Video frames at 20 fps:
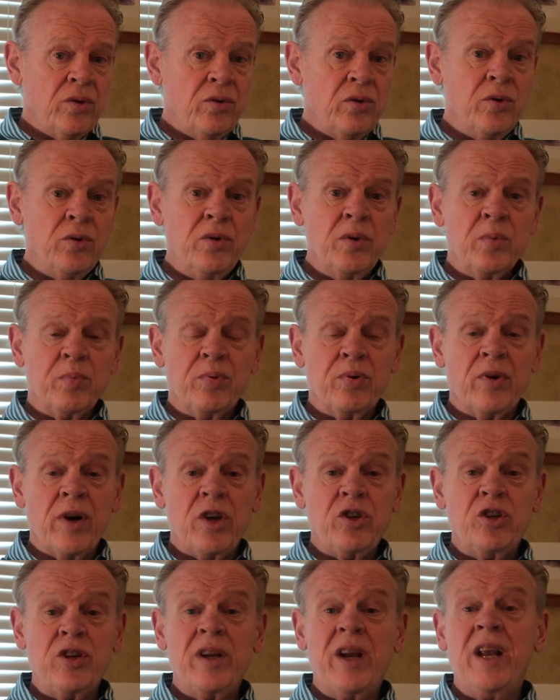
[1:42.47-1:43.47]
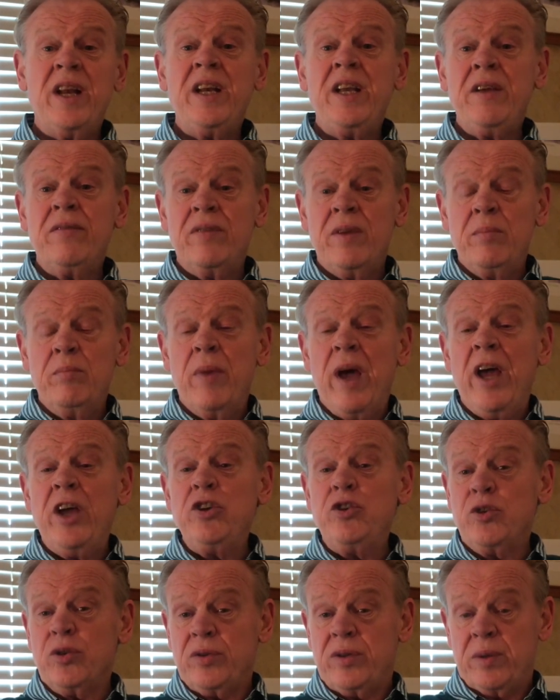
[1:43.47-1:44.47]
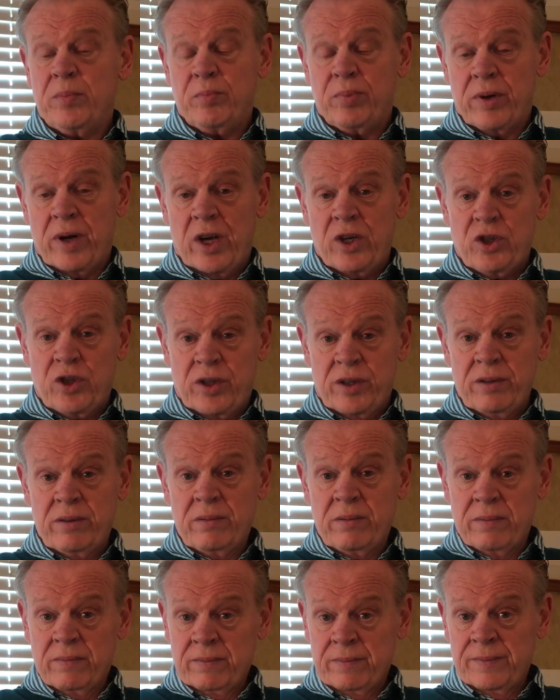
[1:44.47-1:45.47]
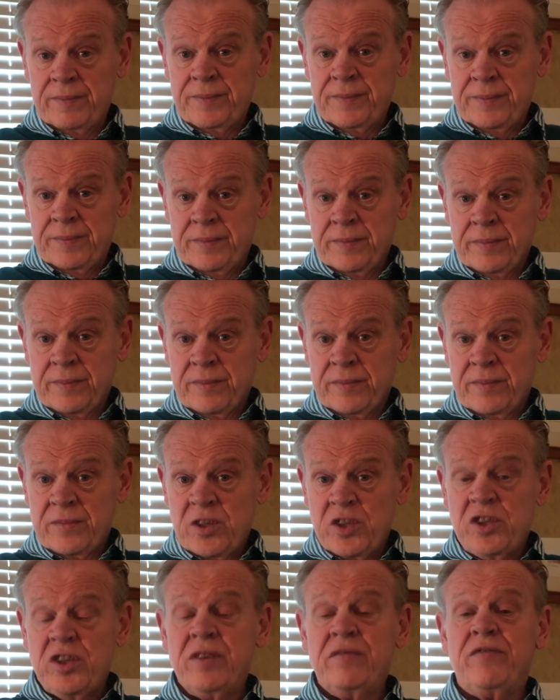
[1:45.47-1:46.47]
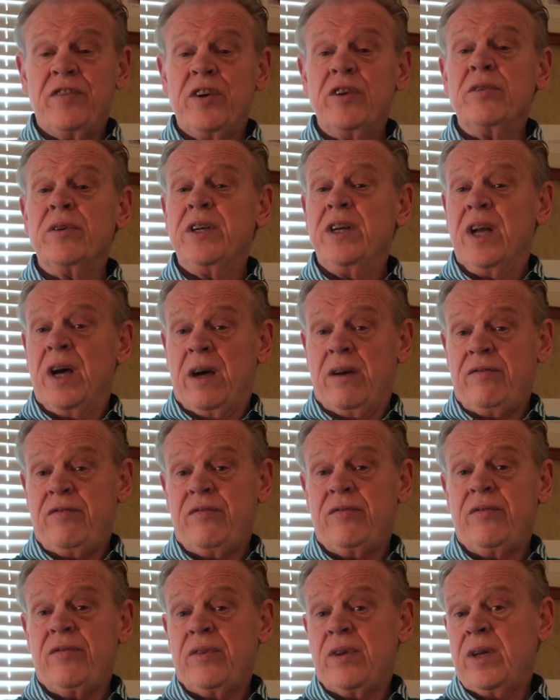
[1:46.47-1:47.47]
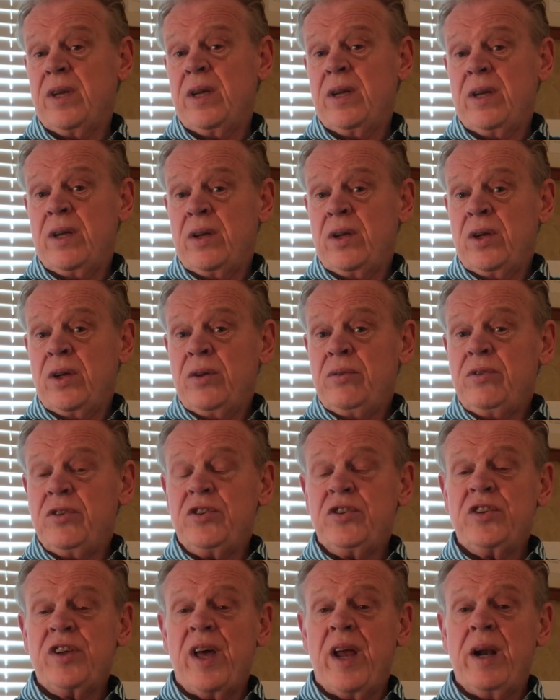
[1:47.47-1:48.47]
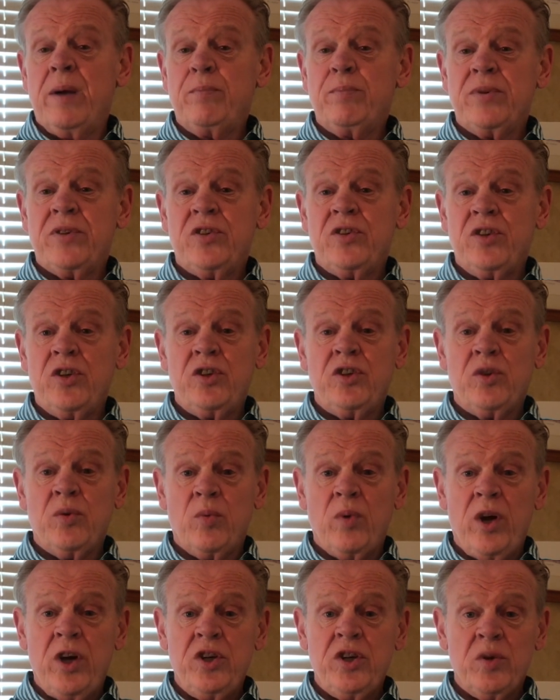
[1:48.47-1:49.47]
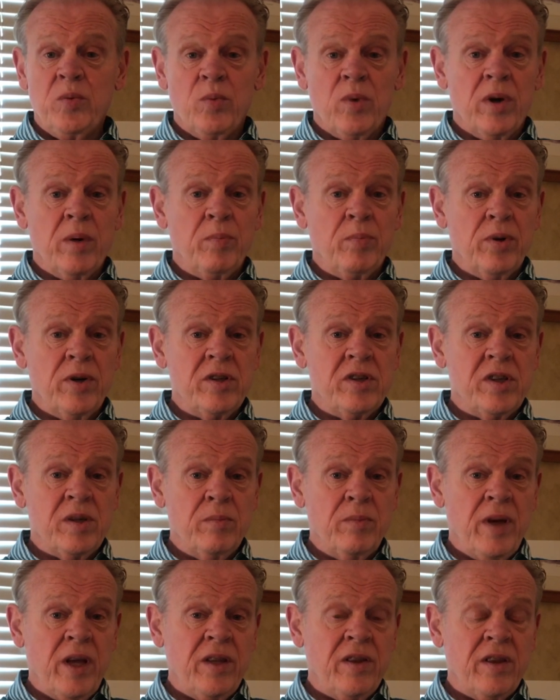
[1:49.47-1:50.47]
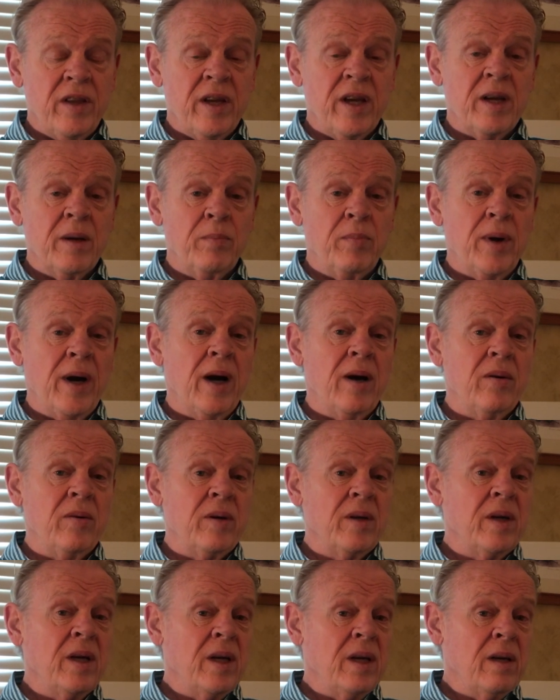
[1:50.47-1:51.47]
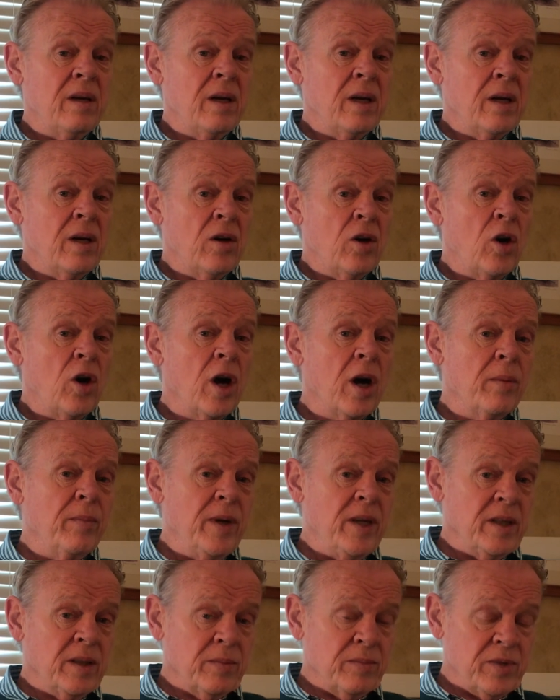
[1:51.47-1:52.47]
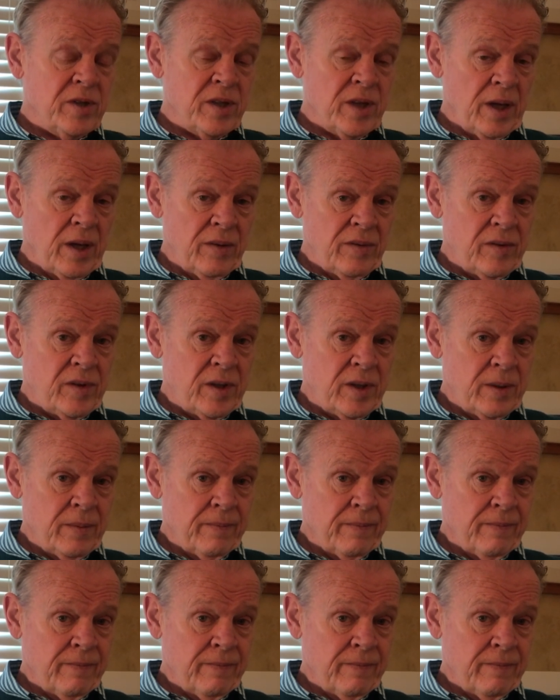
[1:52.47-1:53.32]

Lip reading: to depression and even major depression, severe enough to set up a situation where a person may think about harming themselves